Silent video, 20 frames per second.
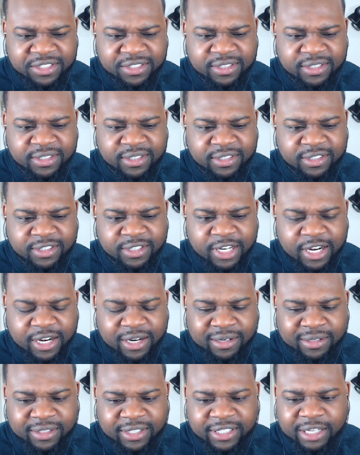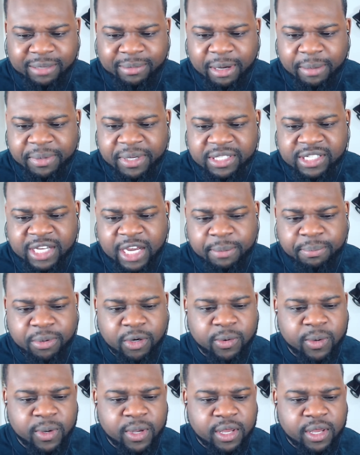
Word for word: I think that might be a typo.